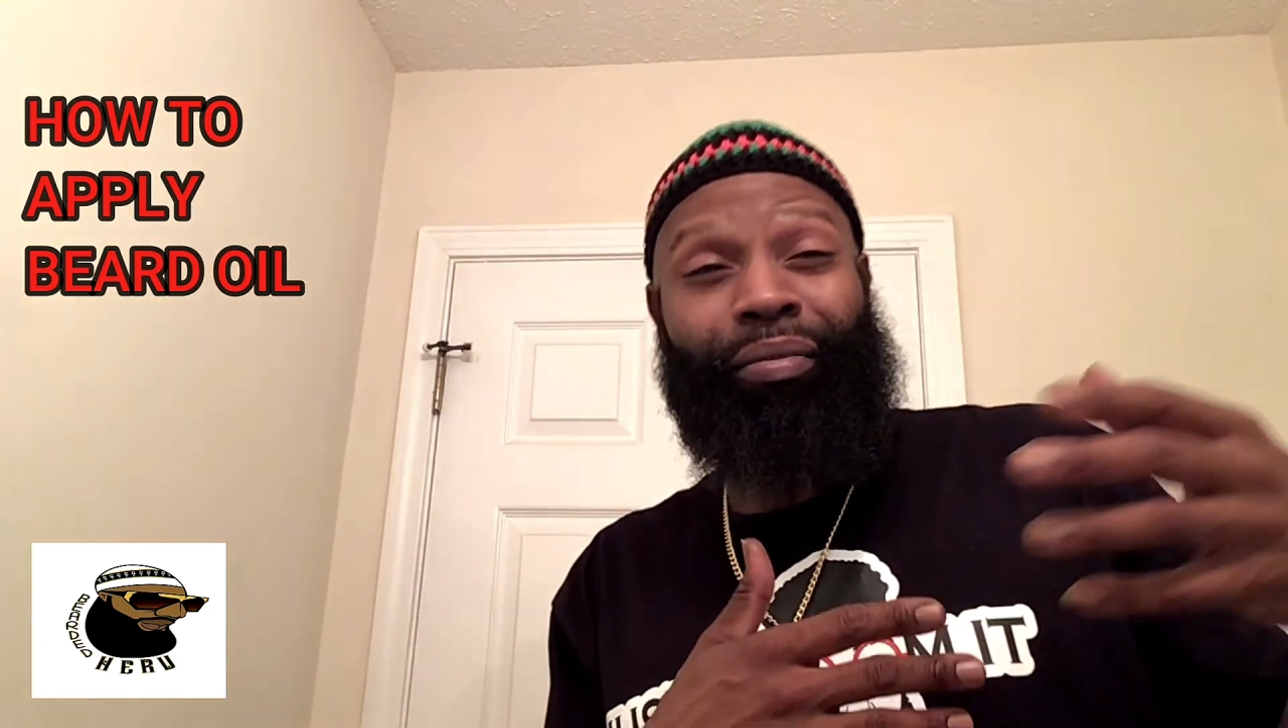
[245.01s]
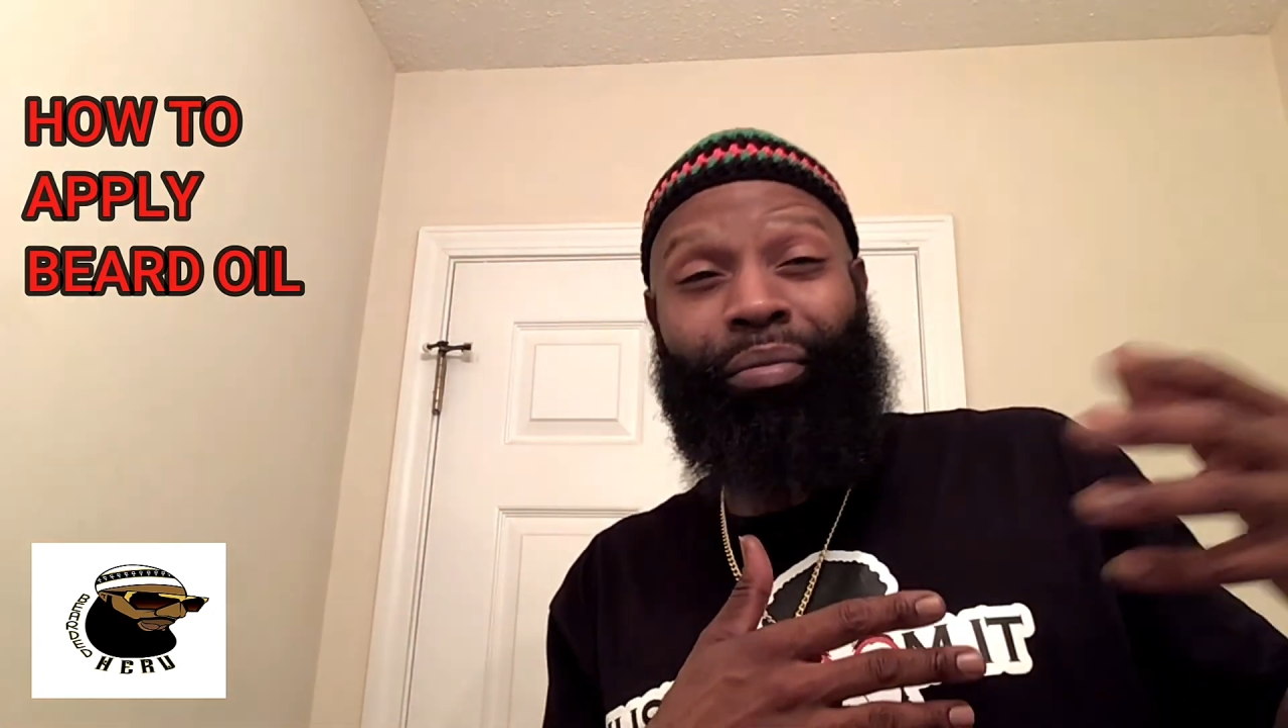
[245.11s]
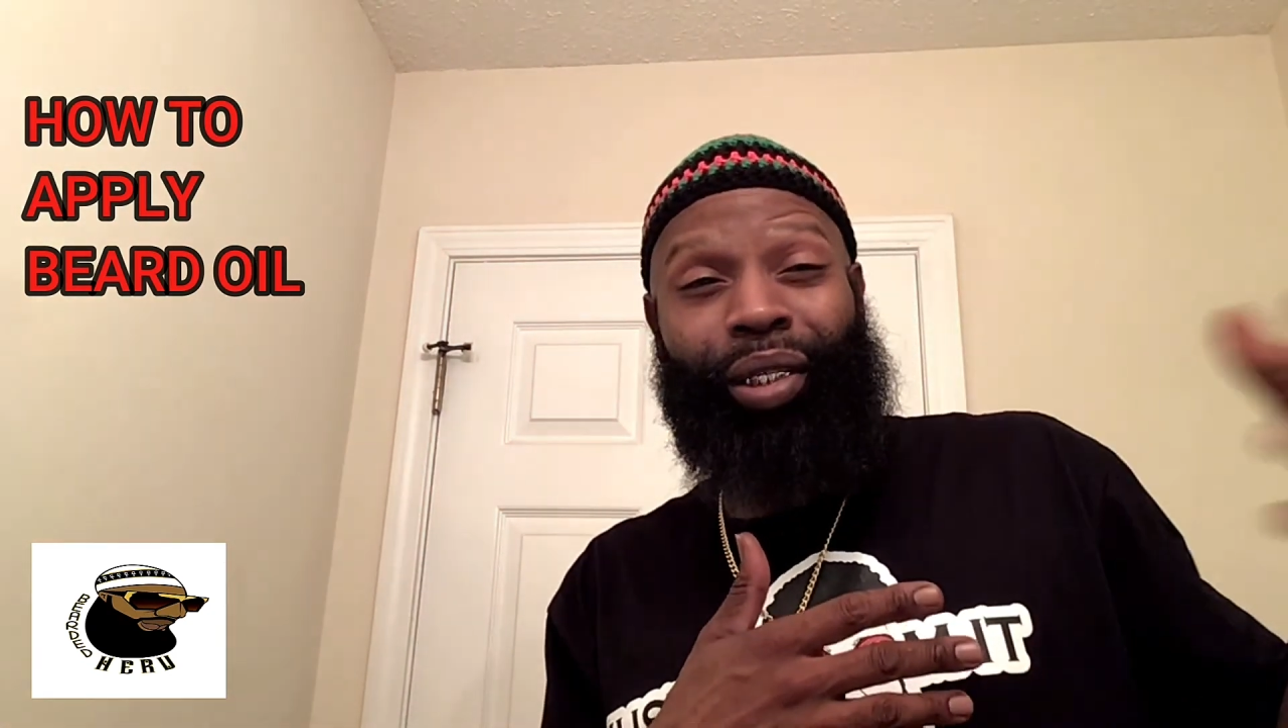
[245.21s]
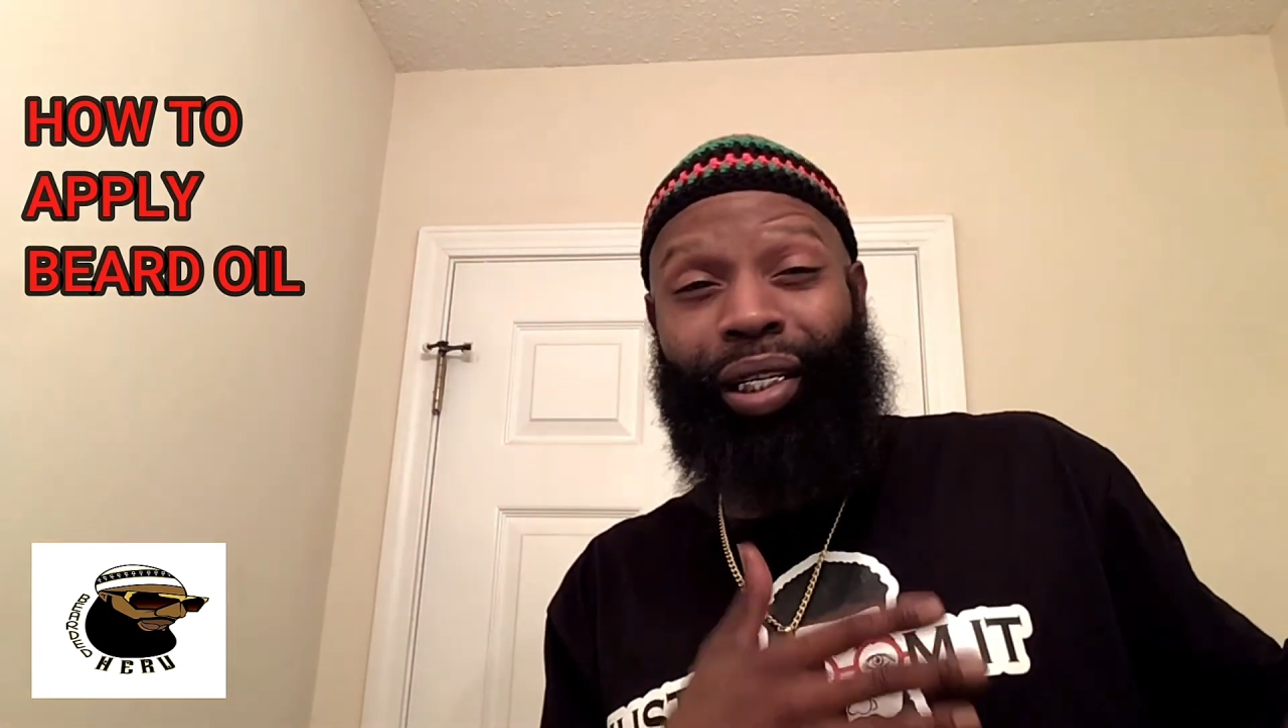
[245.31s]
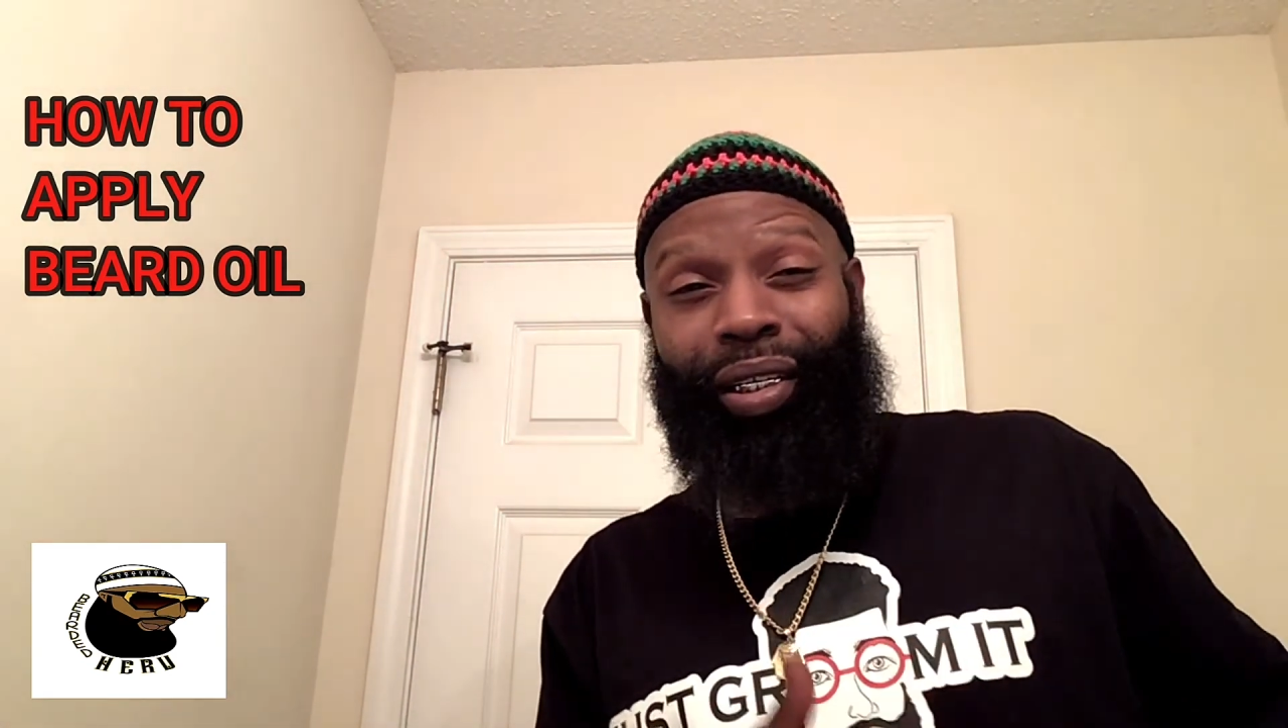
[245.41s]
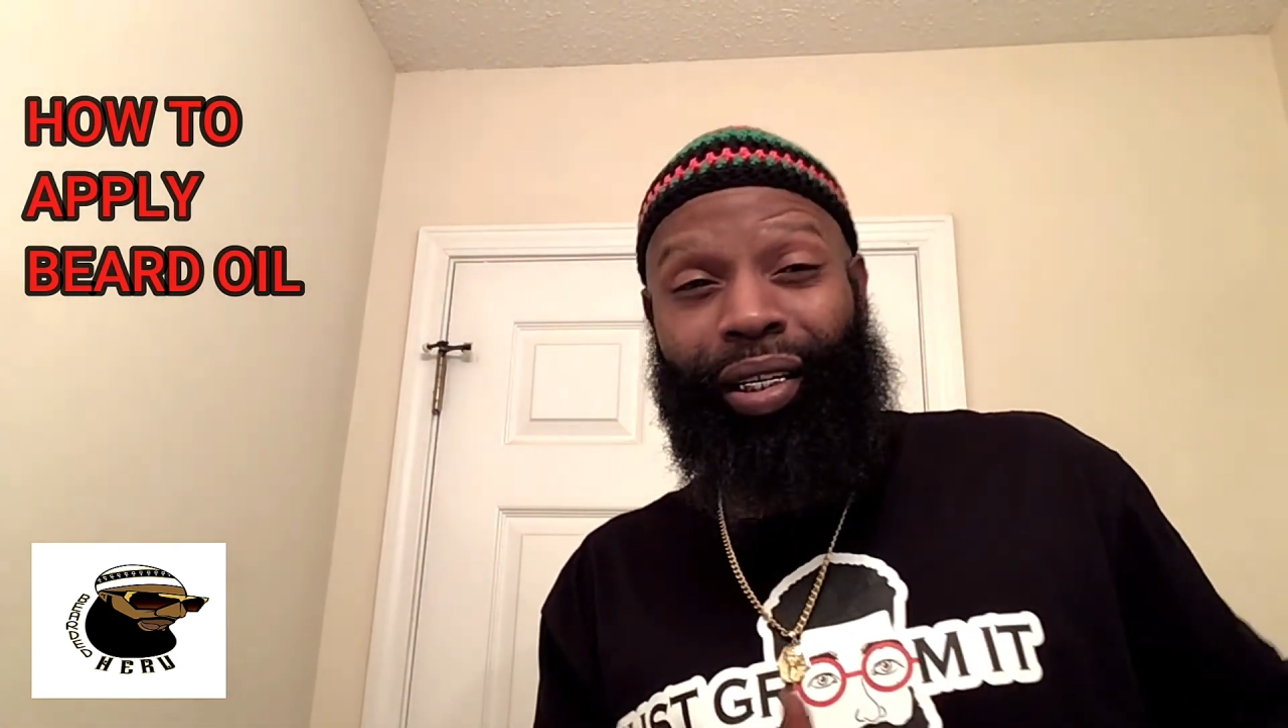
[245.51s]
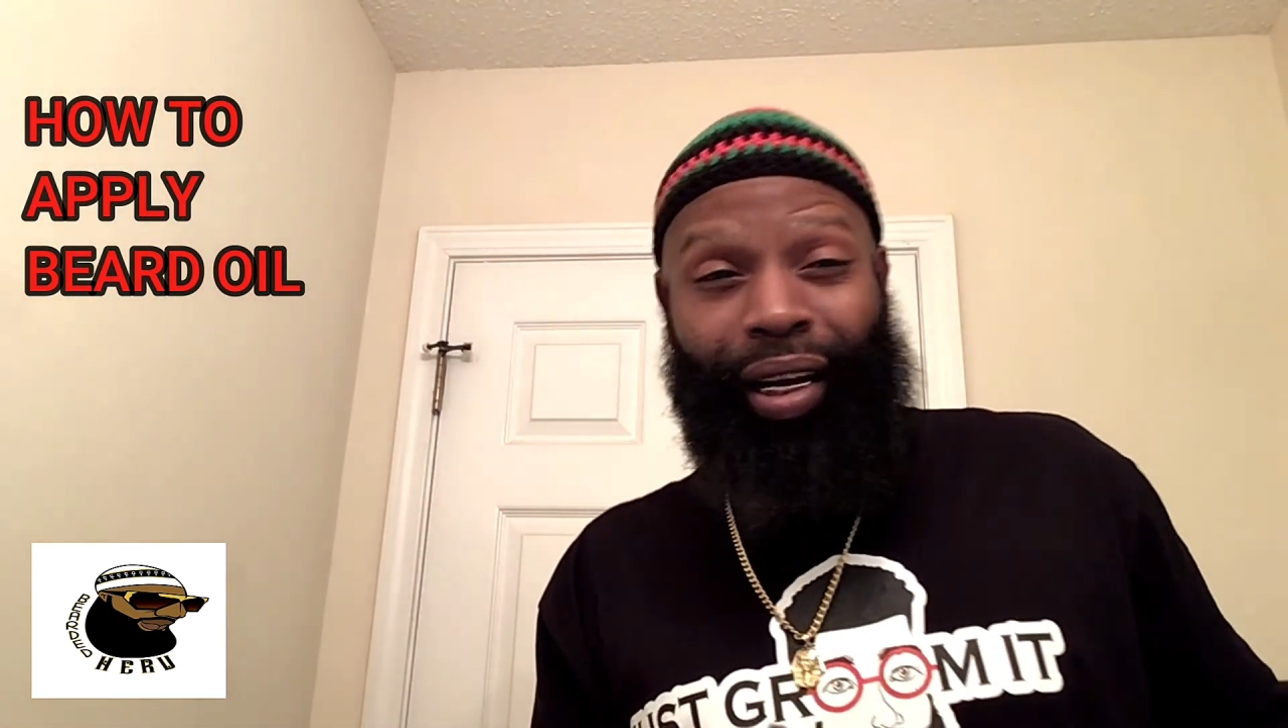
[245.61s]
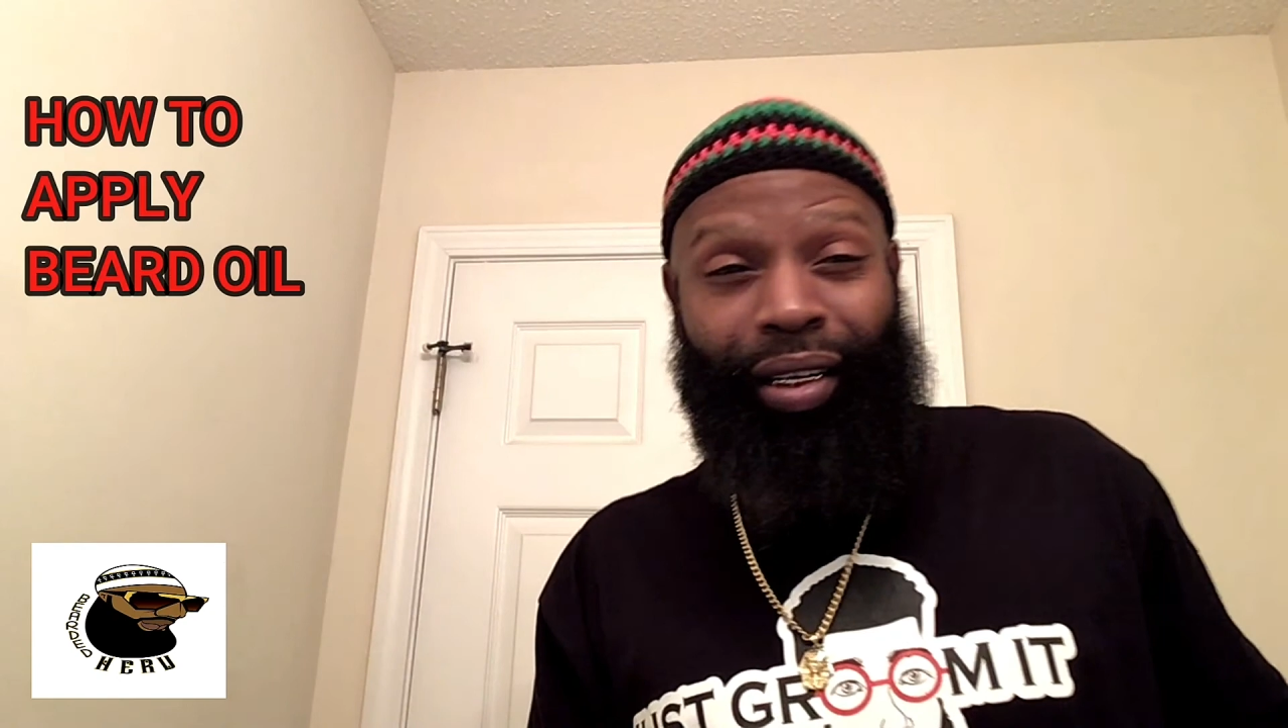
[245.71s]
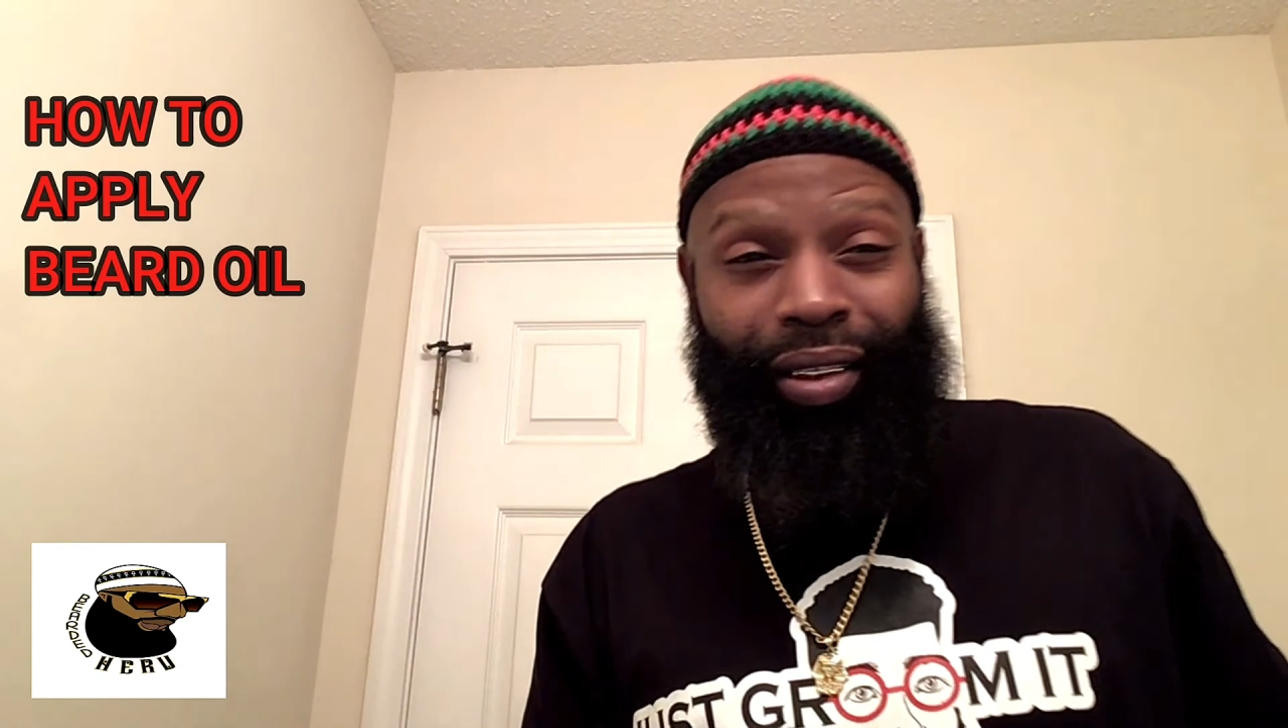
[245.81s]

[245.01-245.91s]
just get out the